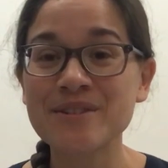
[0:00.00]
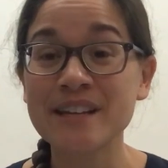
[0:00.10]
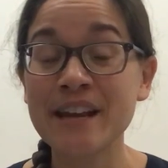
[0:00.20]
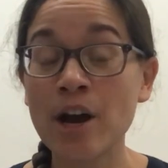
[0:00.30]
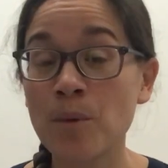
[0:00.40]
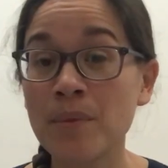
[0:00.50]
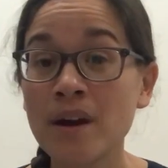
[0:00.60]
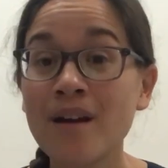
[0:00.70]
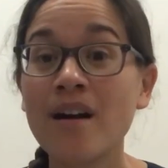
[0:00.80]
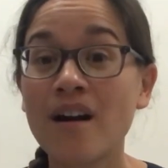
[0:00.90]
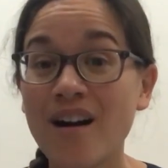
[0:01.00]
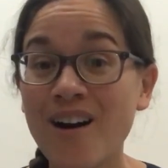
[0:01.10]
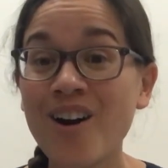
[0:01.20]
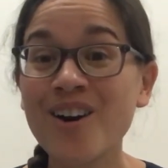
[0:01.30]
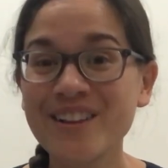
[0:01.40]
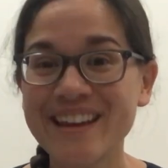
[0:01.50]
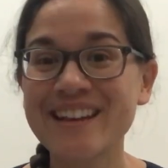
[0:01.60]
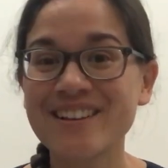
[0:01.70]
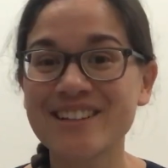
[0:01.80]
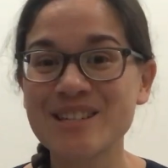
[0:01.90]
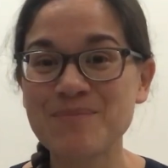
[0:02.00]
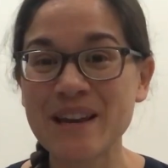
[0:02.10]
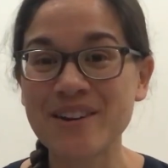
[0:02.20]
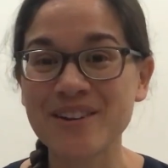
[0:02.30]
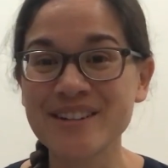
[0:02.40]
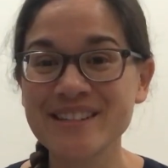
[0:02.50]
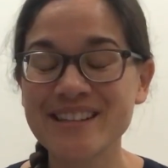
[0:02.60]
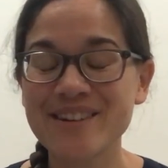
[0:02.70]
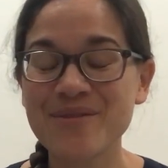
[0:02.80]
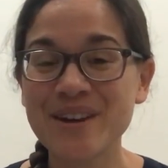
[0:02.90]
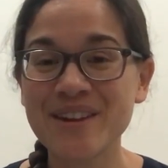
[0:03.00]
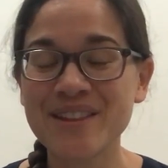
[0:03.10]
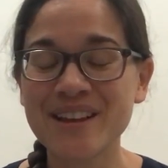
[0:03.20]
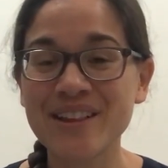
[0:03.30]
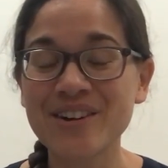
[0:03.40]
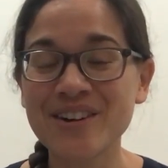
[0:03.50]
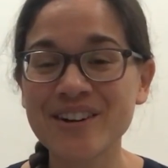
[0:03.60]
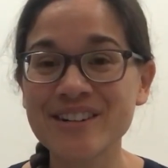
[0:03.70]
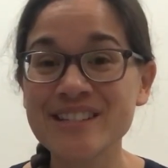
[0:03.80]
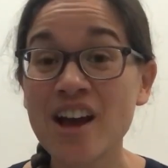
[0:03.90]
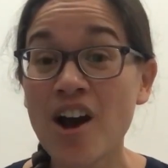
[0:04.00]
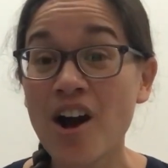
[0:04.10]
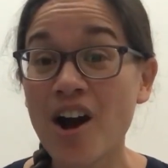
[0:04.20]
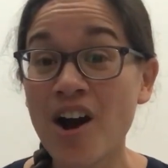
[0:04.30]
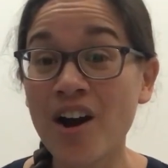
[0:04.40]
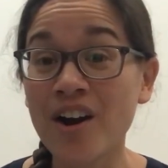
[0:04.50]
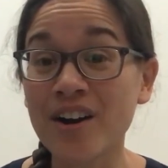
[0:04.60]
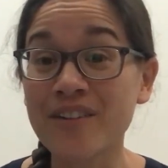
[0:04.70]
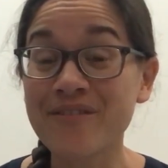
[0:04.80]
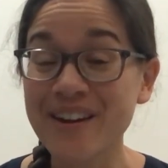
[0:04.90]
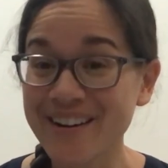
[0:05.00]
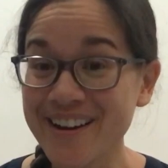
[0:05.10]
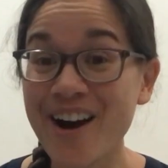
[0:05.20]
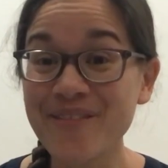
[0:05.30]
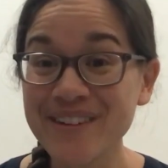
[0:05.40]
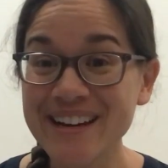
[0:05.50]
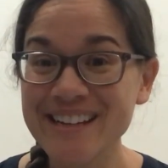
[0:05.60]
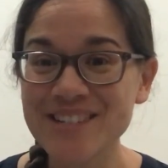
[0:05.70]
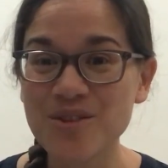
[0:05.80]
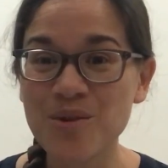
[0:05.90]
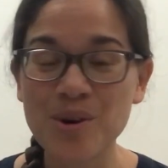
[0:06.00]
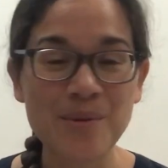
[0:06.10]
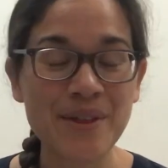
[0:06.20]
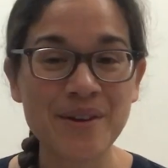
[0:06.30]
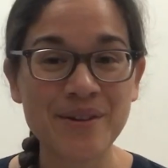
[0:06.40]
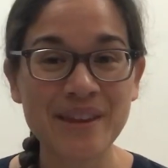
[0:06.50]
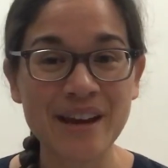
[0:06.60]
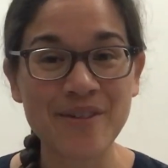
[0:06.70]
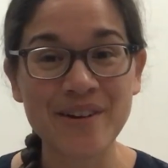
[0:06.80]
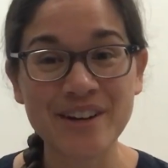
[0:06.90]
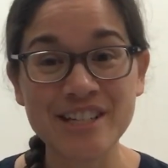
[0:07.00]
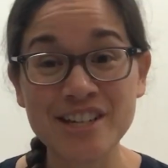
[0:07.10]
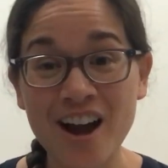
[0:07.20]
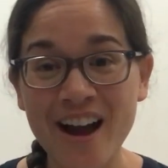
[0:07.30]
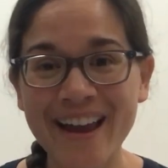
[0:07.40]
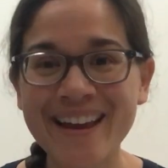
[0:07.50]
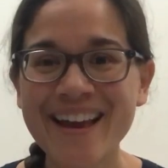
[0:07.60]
can help all English speakers, whether the learners are very confident or whether they are very shy.